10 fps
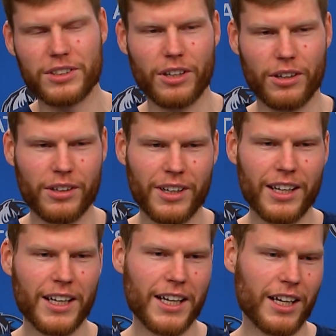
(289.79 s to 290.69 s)
So
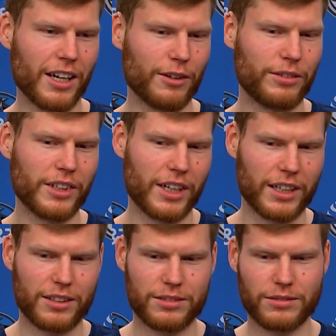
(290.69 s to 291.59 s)
I feel
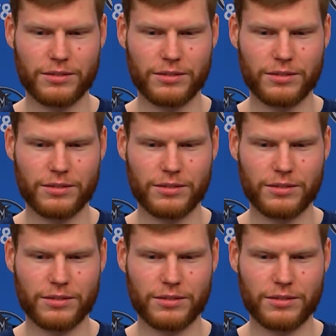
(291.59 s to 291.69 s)
like